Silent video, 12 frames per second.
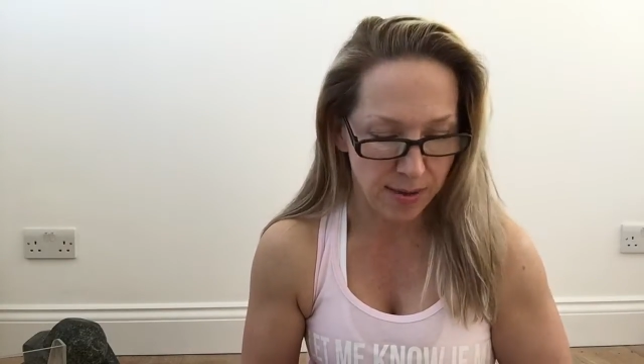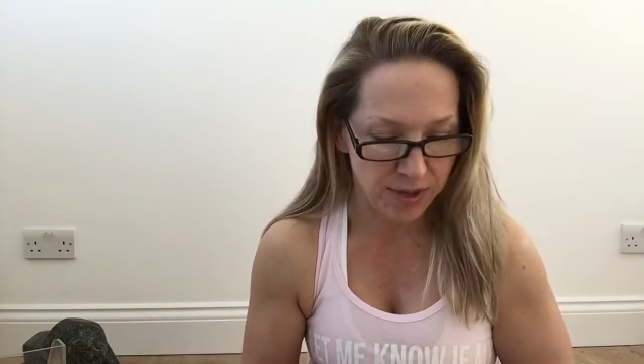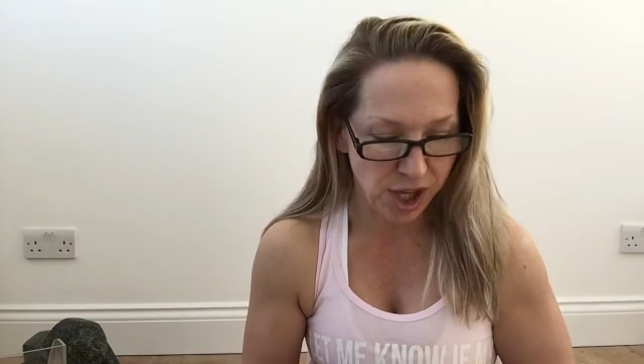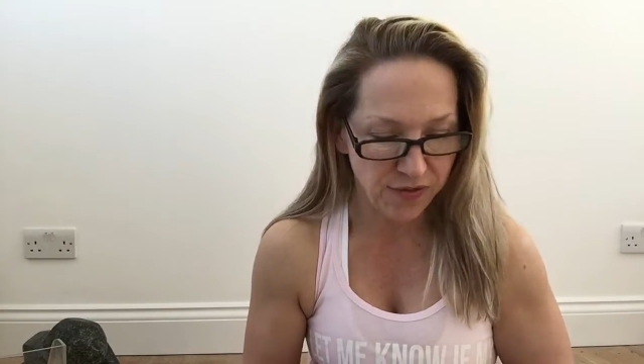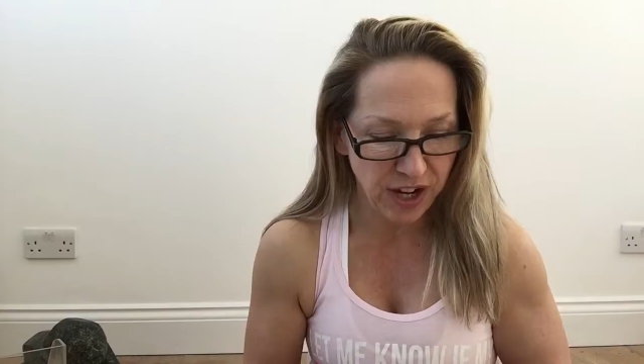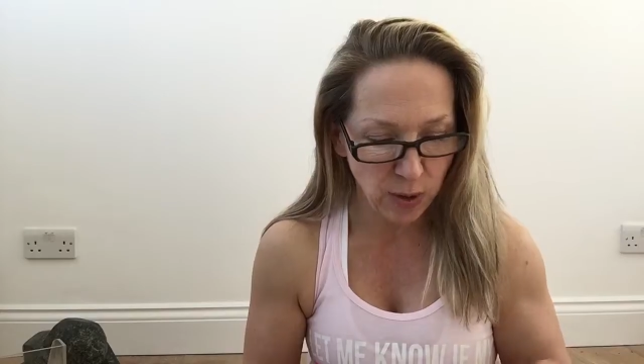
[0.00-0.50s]

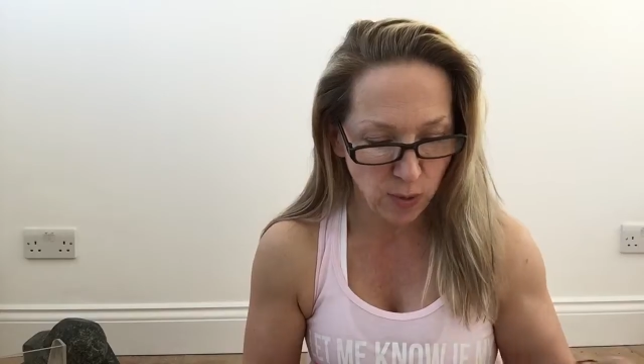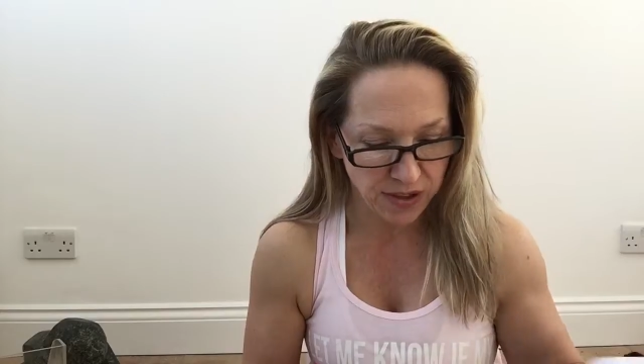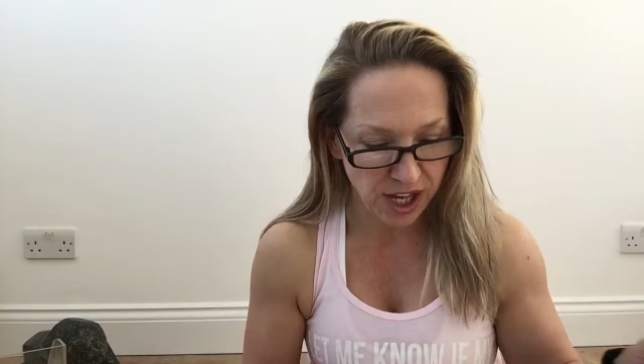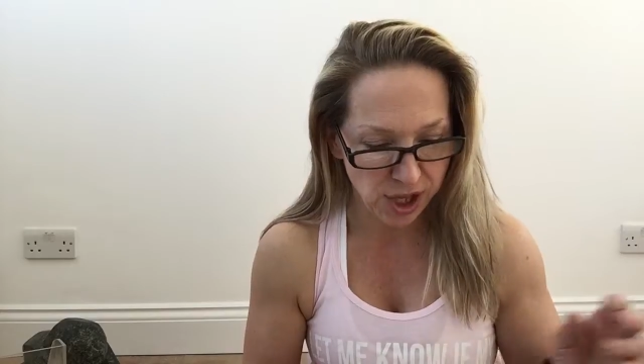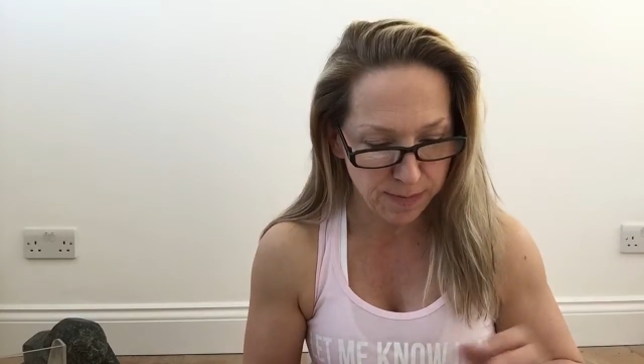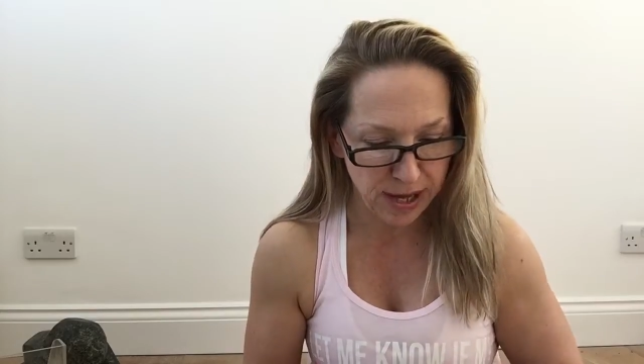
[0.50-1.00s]
there's
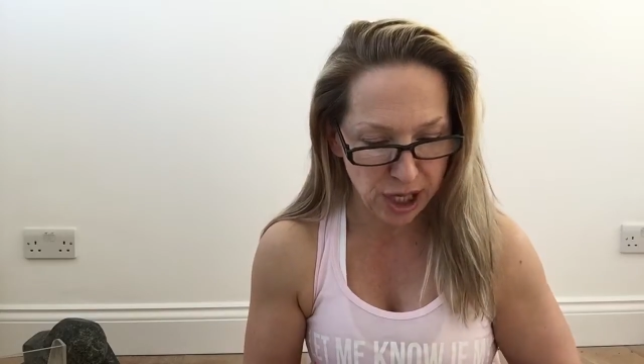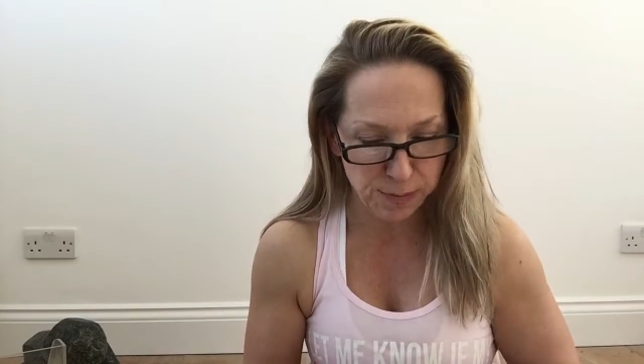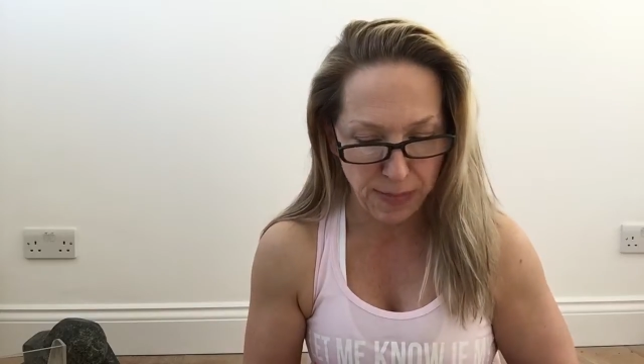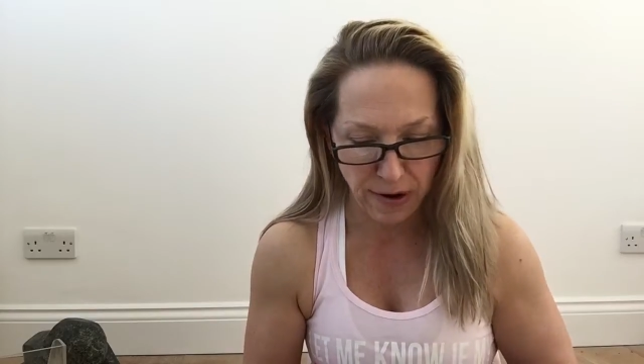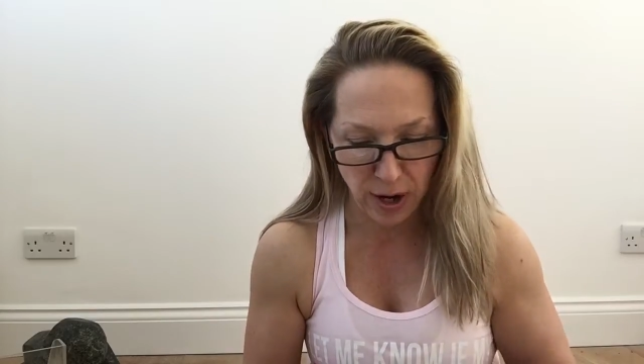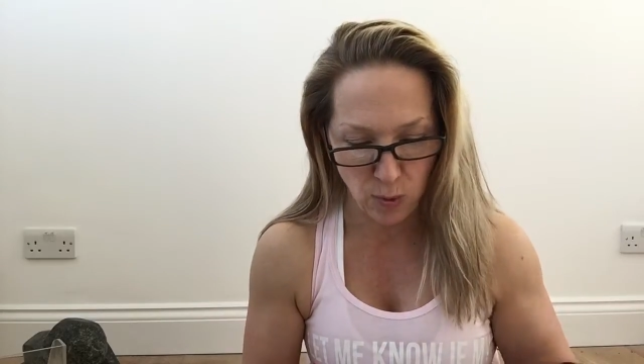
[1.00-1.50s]
a
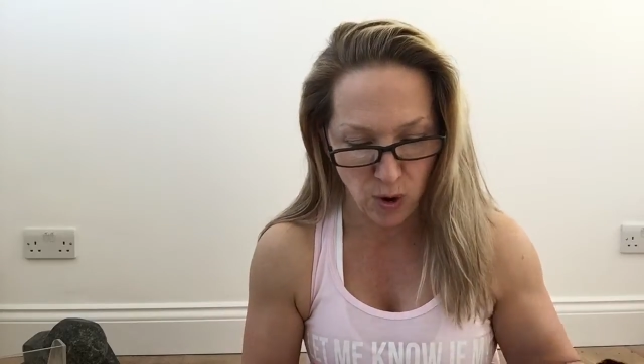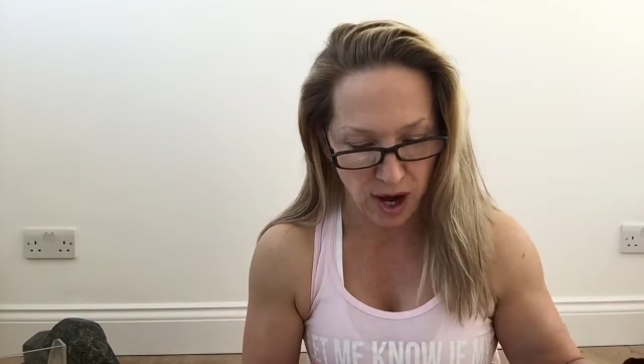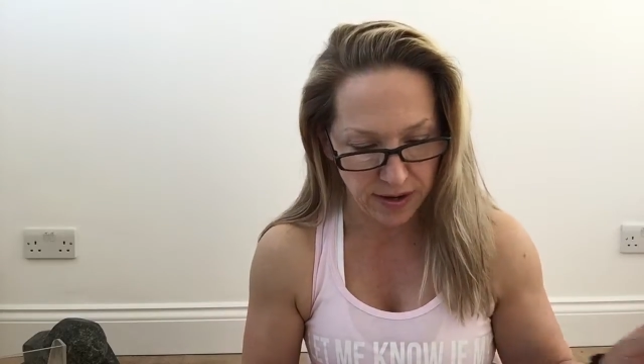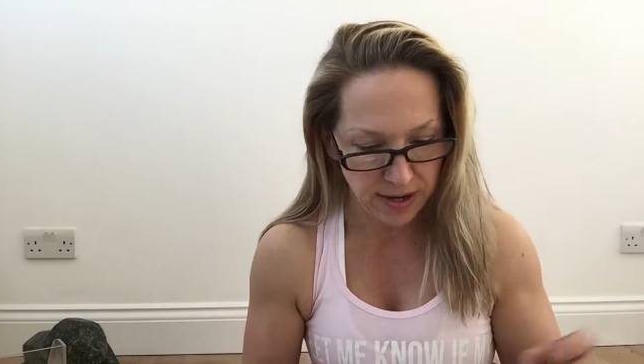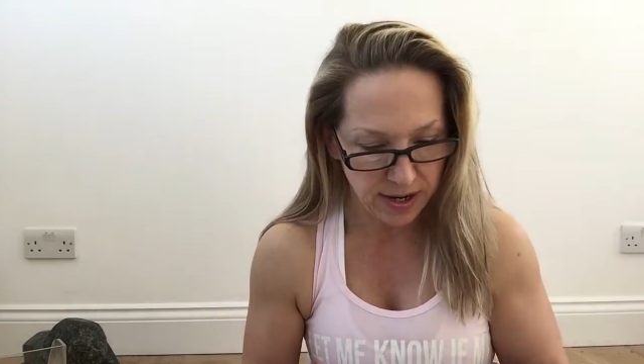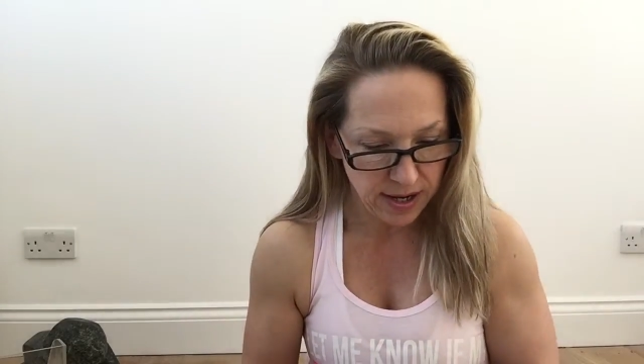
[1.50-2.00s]
mixed berry
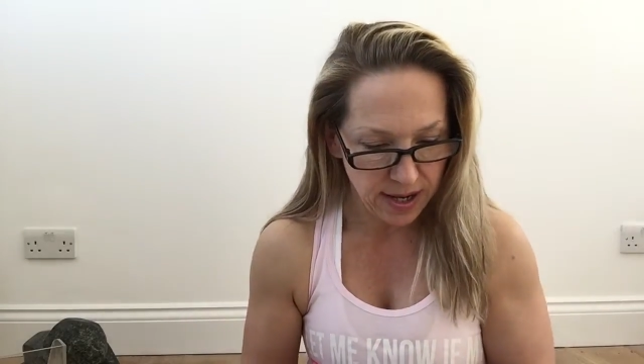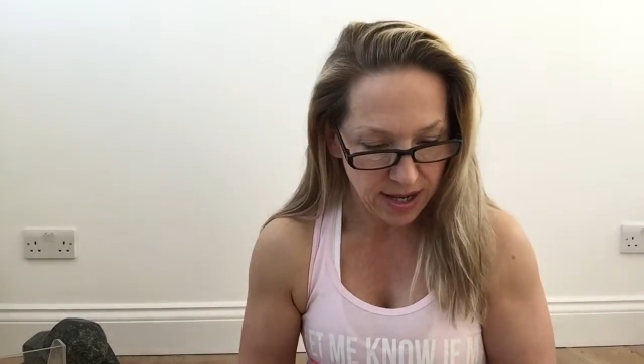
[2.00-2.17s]
one,